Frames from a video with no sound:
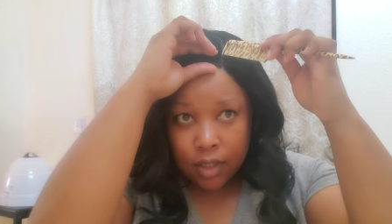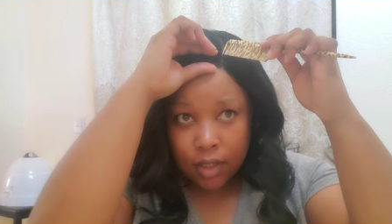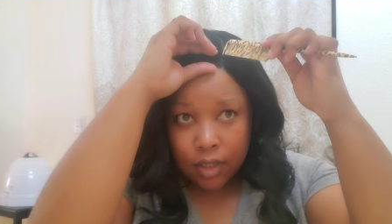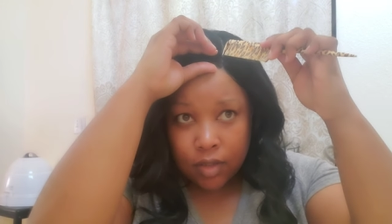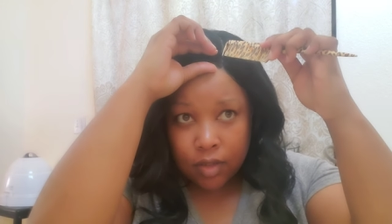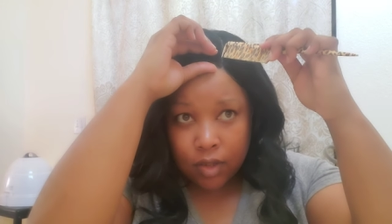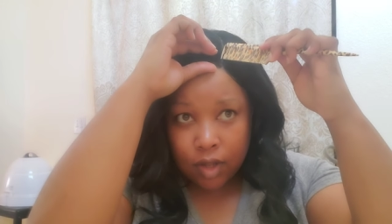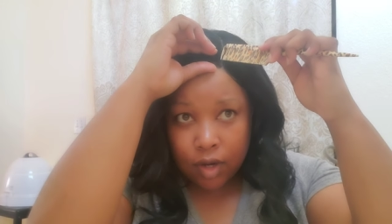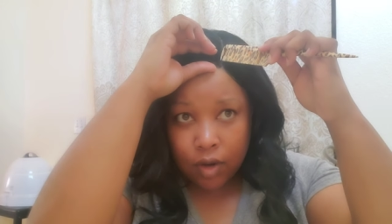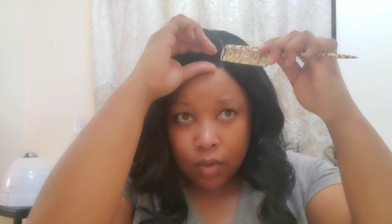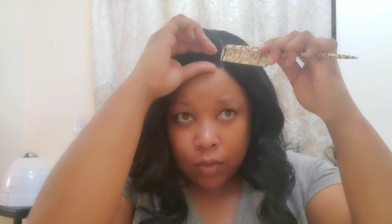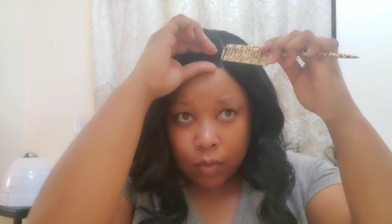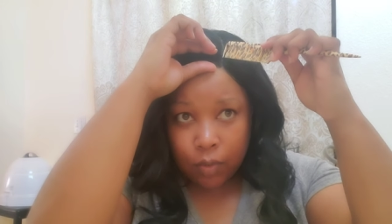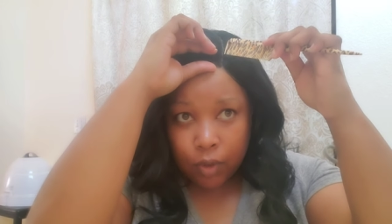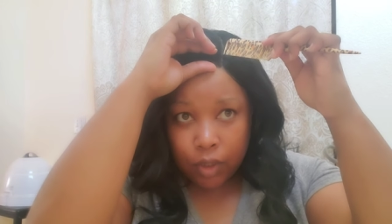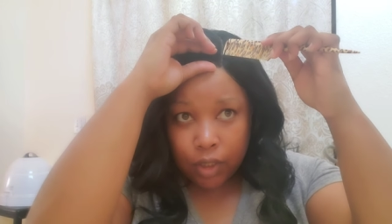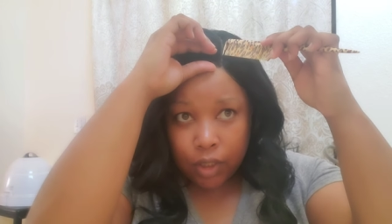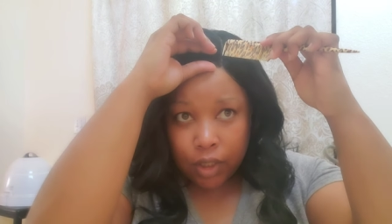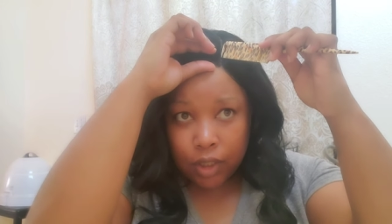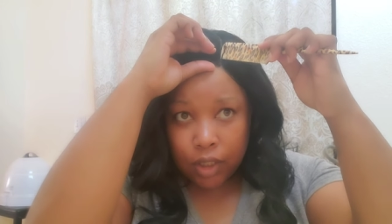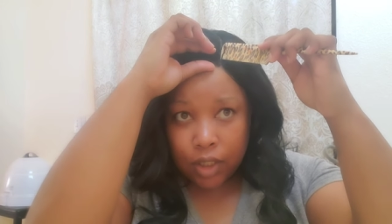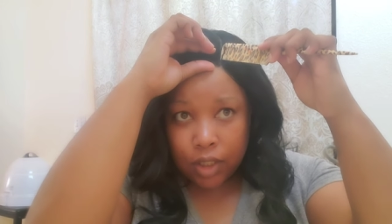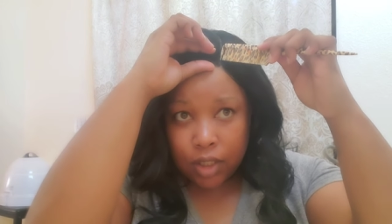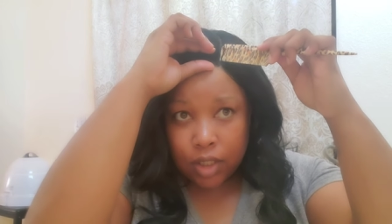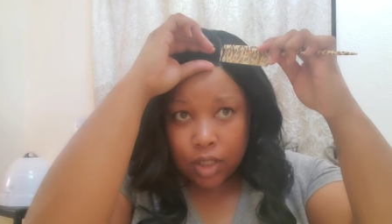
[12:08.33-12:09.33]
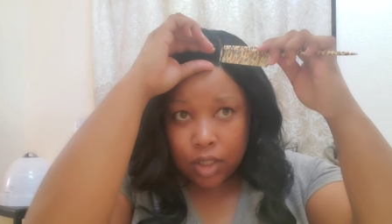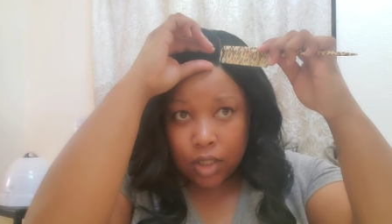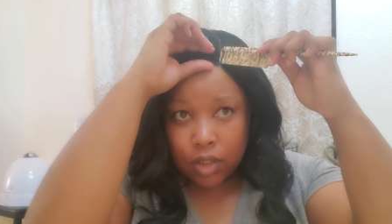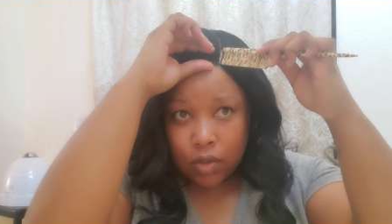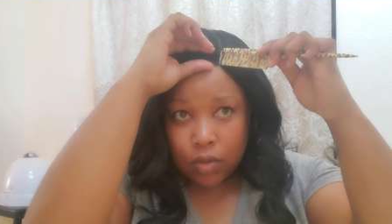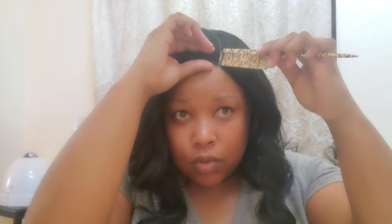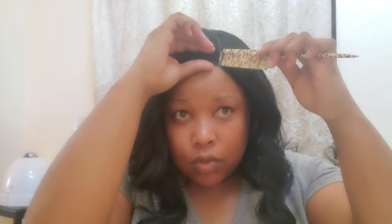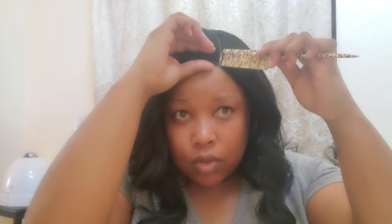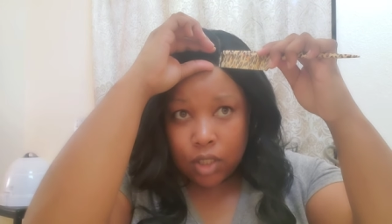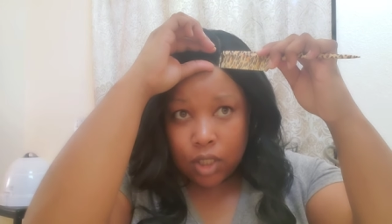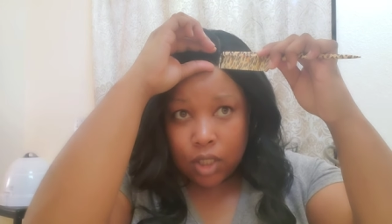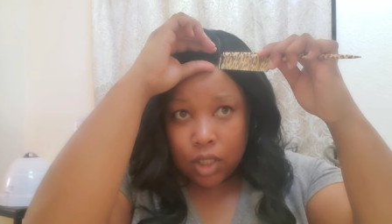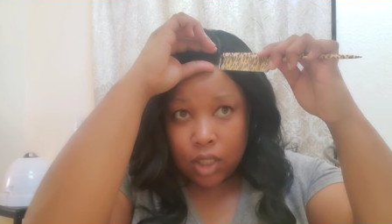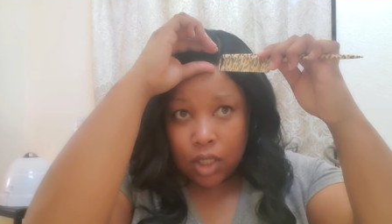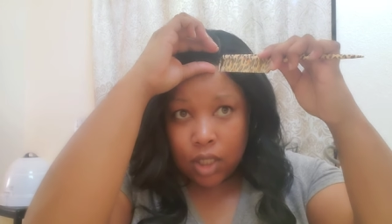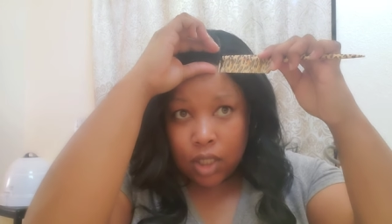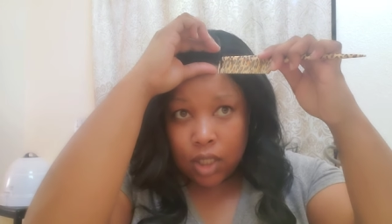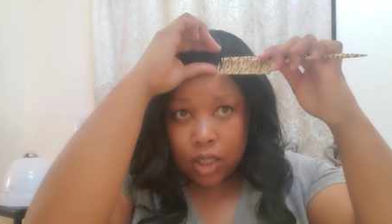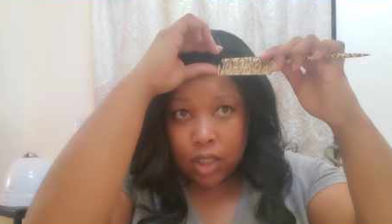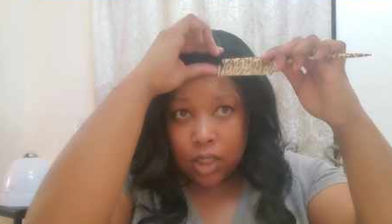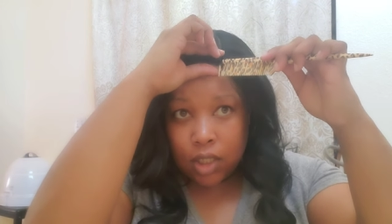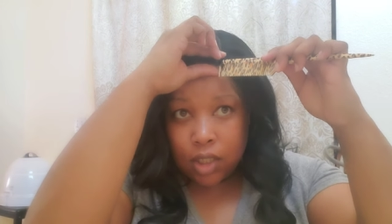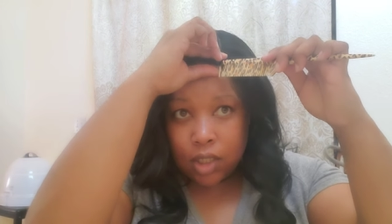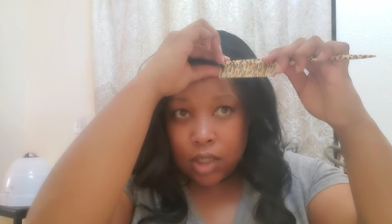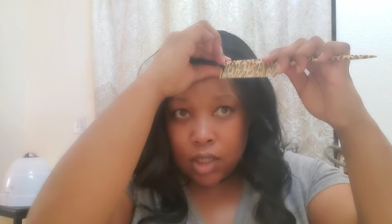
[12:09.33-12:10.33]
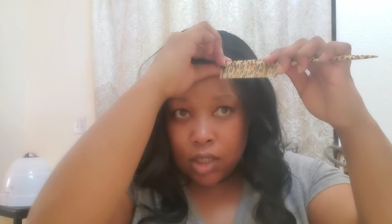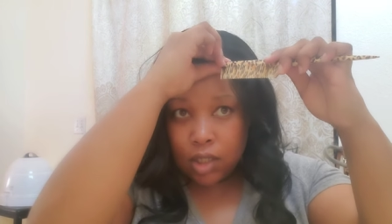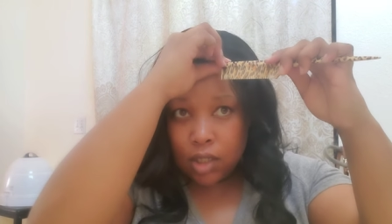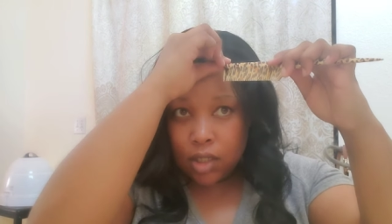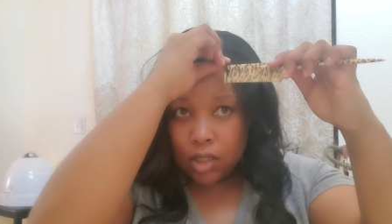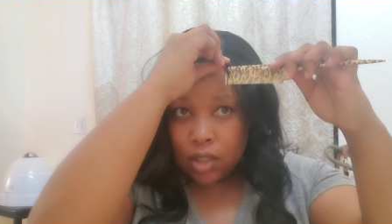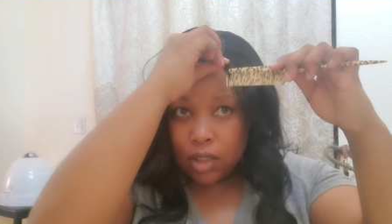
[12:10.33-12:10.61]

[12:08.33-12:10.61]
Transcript: So I don't really need to use the end.